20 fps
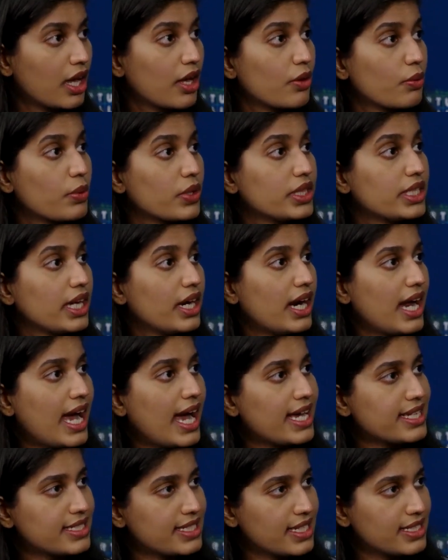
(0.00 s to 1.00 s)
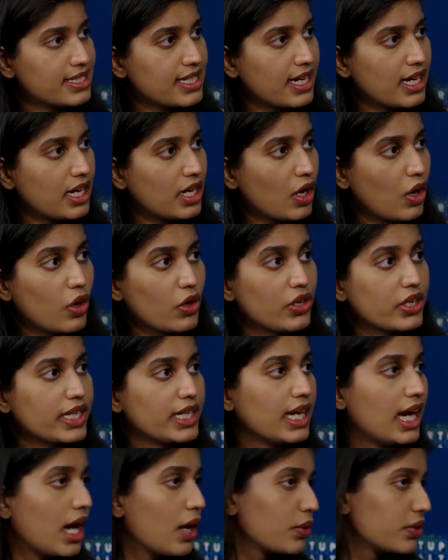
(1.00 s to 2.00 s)
with their assets that are
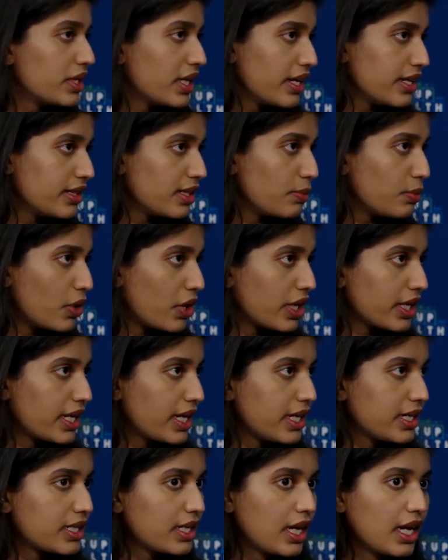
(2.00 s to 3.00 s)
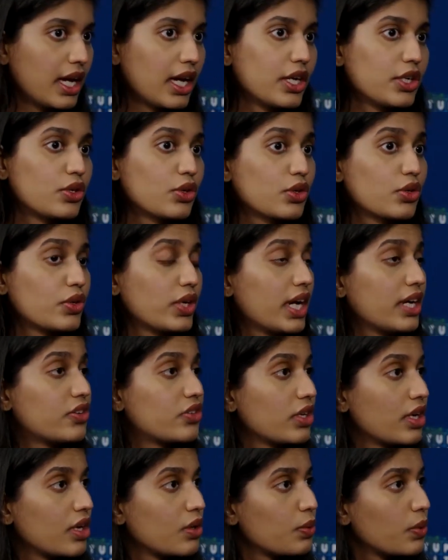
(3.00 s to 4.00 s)
already out there in the market to create
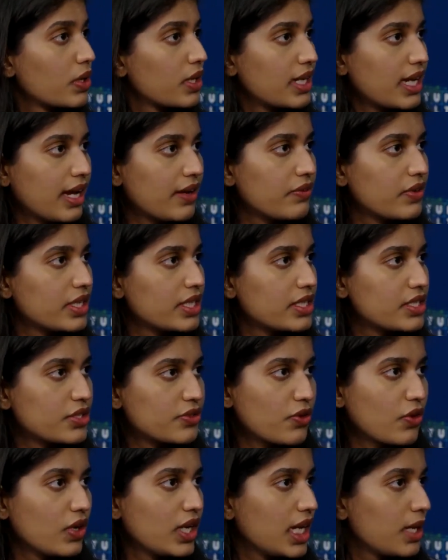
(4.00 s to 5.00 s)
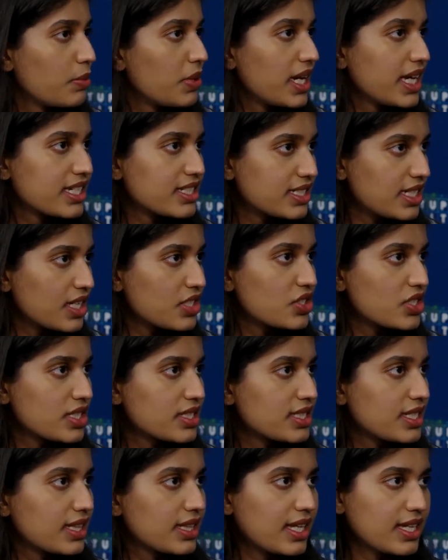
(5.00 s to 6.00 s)
real world evidence for label
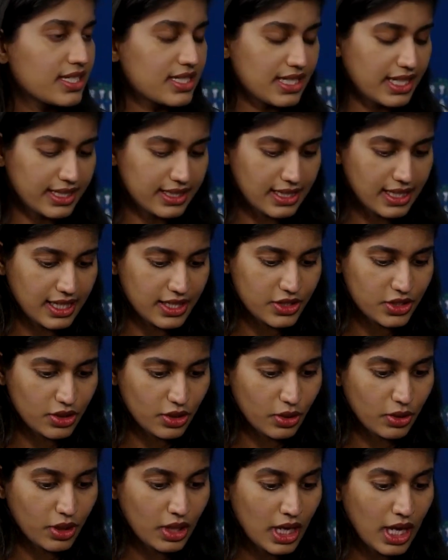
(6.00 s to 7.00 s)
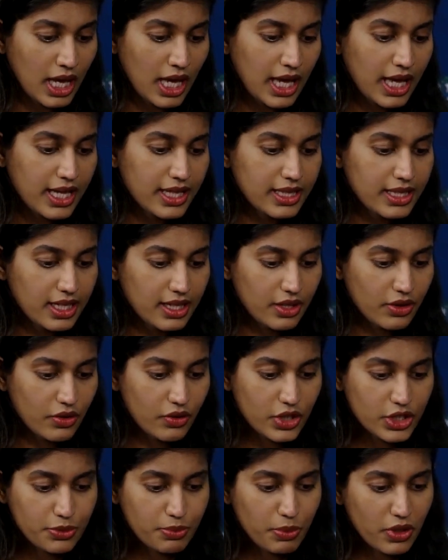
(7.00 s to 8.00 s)
extensions and things like that. So the
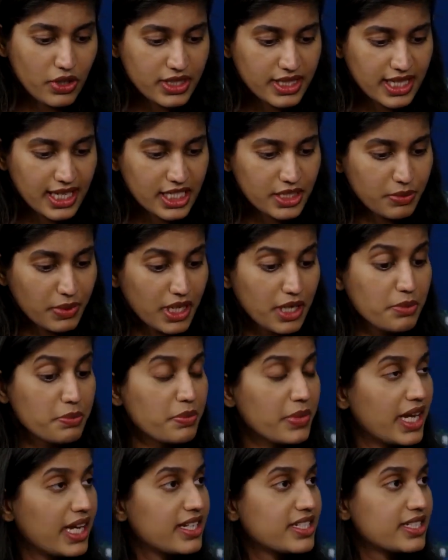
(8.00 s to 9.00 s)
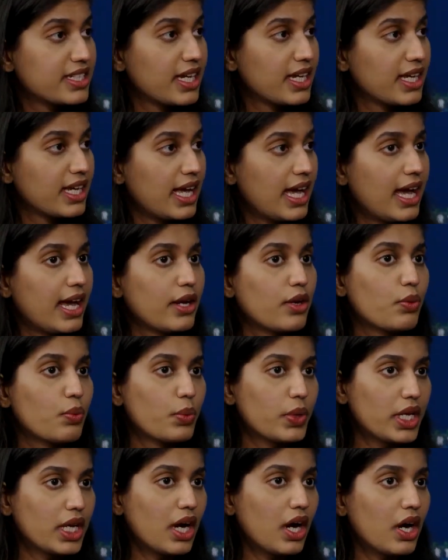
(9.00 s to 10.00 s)
response has been amazing, and we